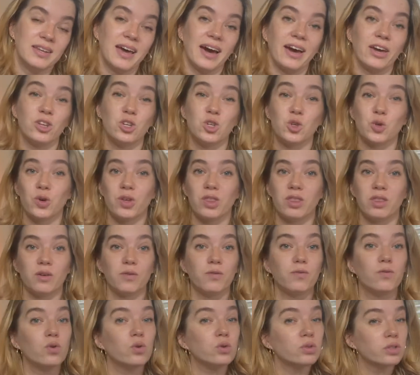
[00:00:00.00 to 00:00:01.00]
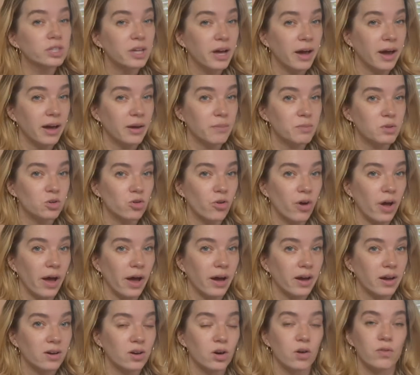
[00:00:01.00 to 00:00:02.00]
I joined the full-time
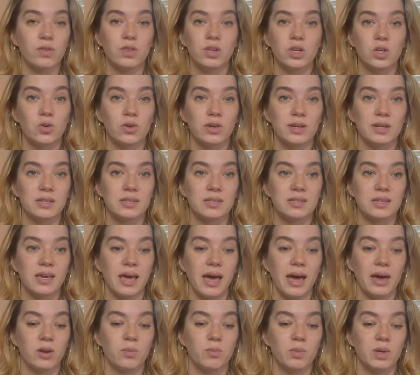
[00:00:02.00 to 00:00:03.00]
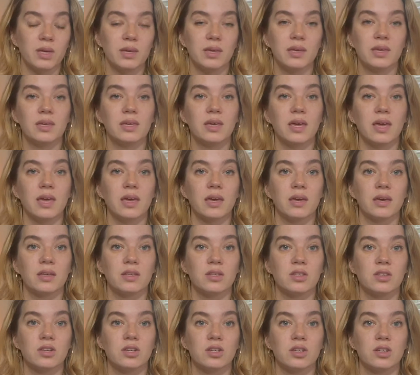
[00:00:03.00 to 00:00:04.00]
track of the UX Academy
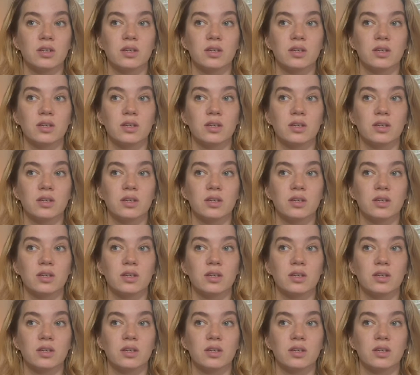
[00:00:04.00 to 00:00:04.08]
and